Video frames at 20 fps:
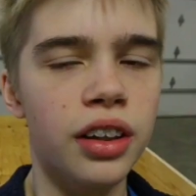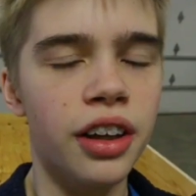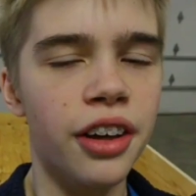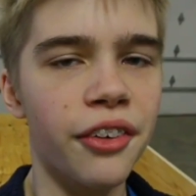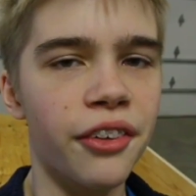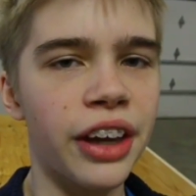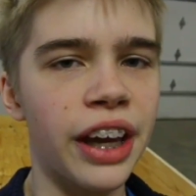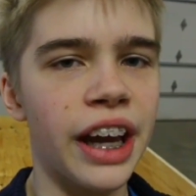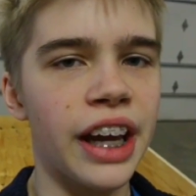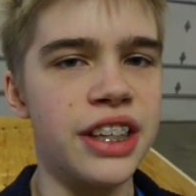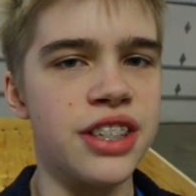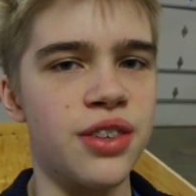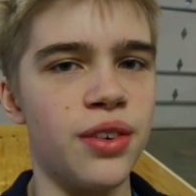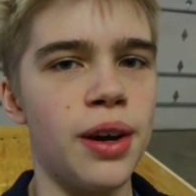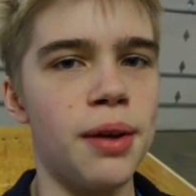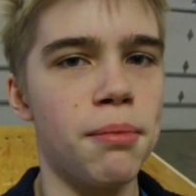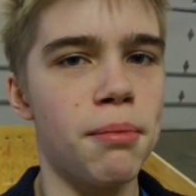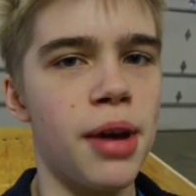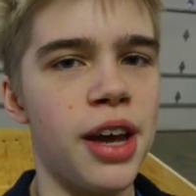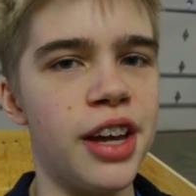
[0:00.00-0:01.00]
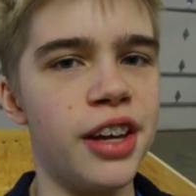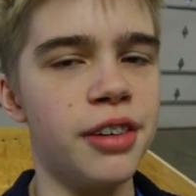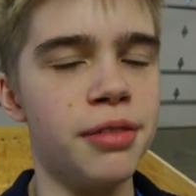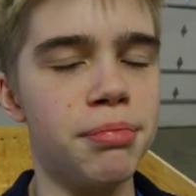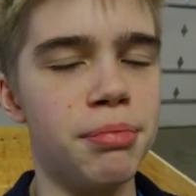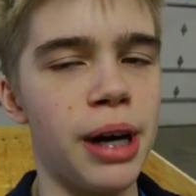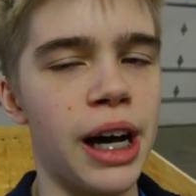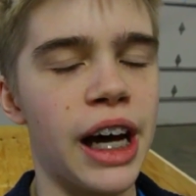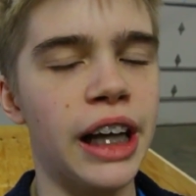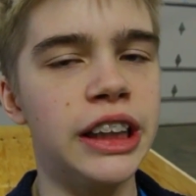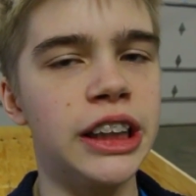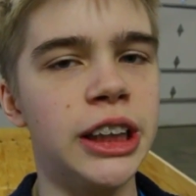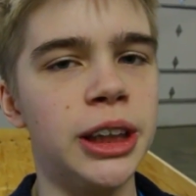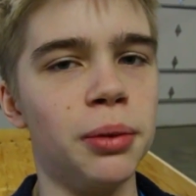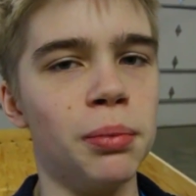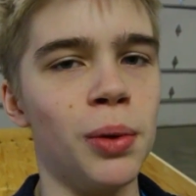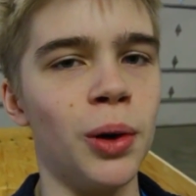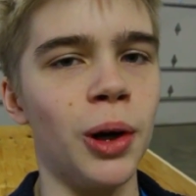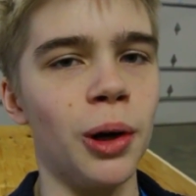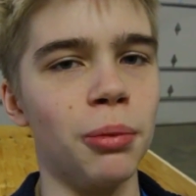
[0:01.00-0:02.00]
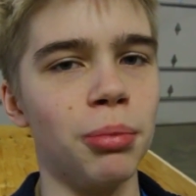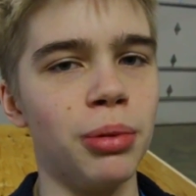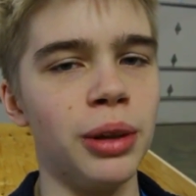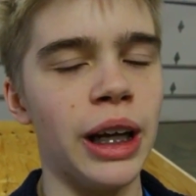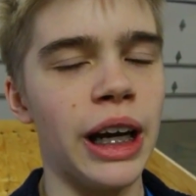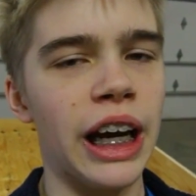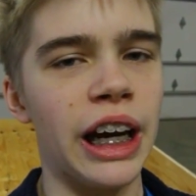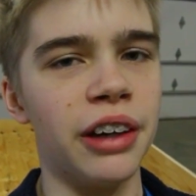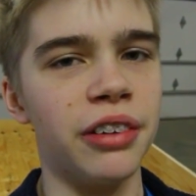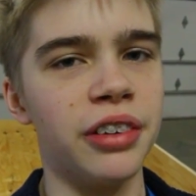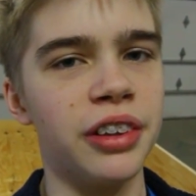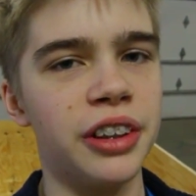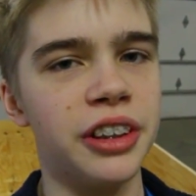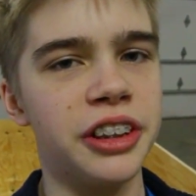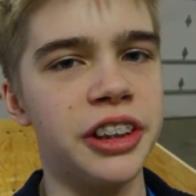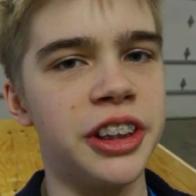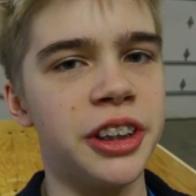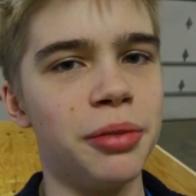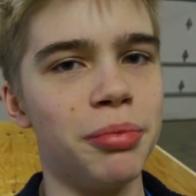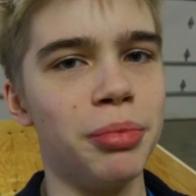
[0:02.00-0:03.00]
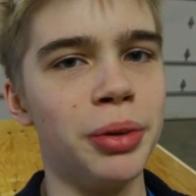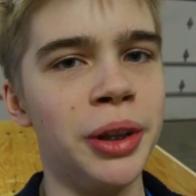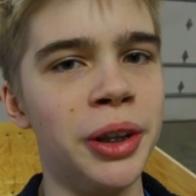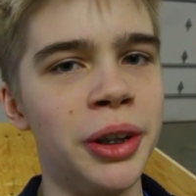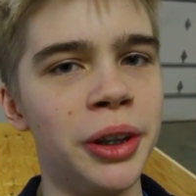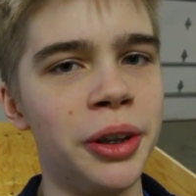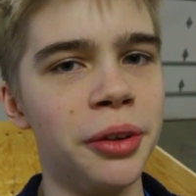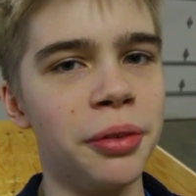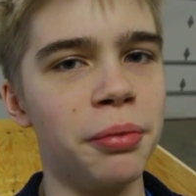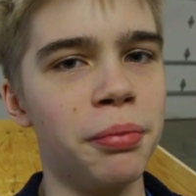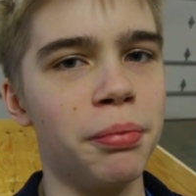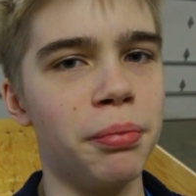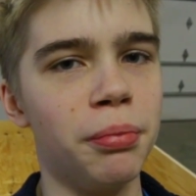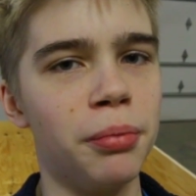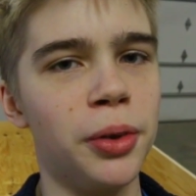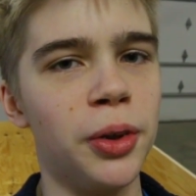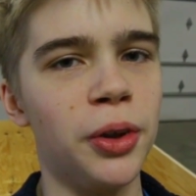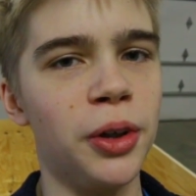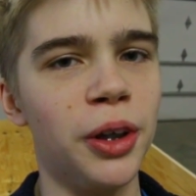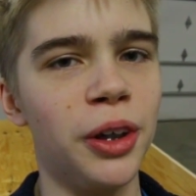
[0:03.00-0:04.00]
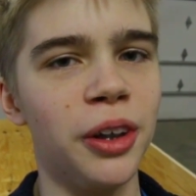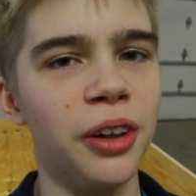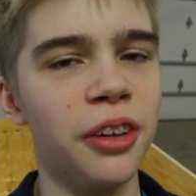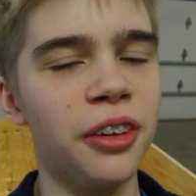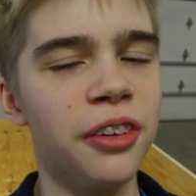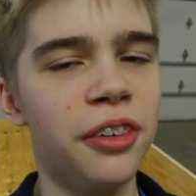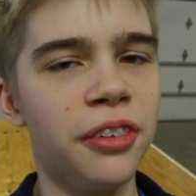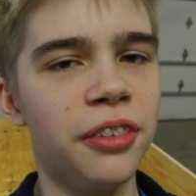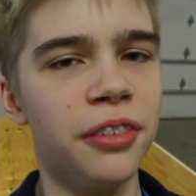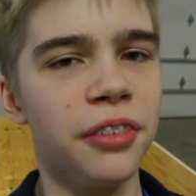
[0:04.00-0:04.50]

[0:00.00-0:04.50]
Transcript: Okay, so I may have bought some more plywood to build more